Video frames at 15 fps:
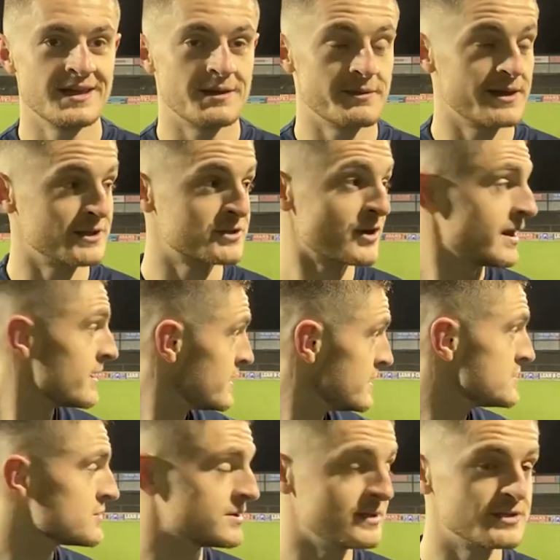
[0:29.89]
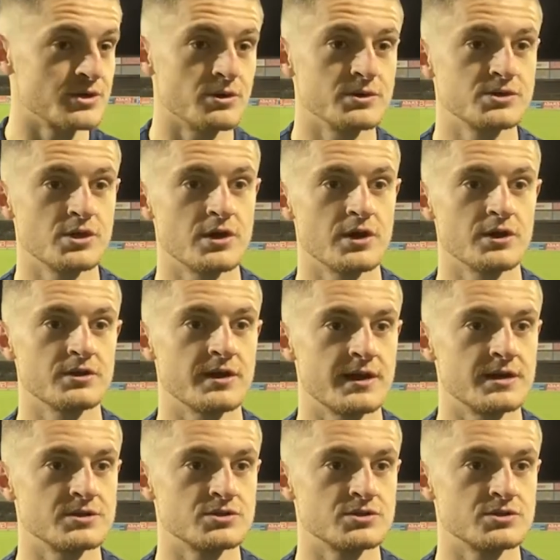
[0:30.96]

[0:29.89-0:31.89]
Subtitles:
In training, he's always doing it out there.